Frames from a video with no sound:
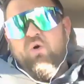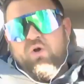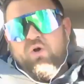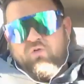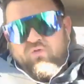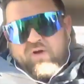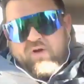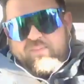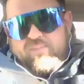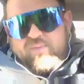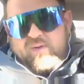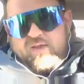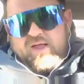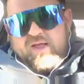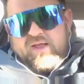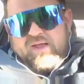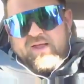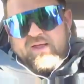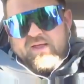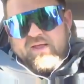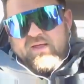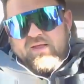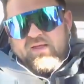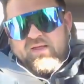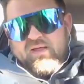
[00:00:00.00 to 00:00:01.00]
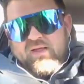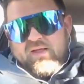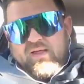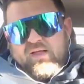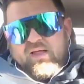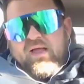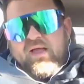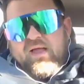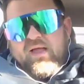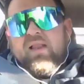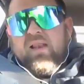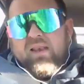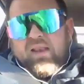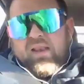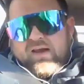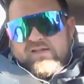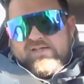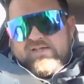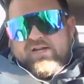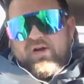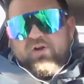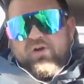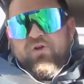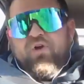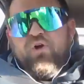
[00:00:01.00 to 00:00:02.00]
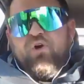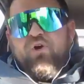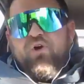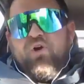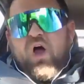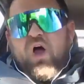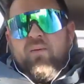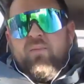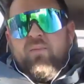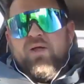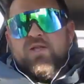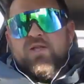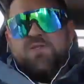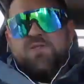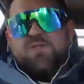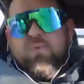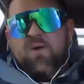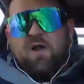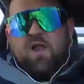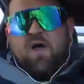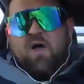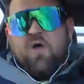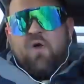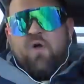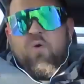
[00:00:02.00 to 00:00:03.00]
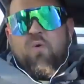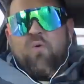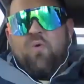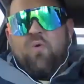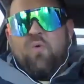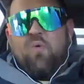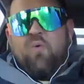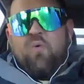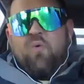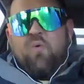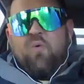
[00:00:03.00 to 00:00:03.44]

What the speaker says: on a replay. Let us hear your comments below.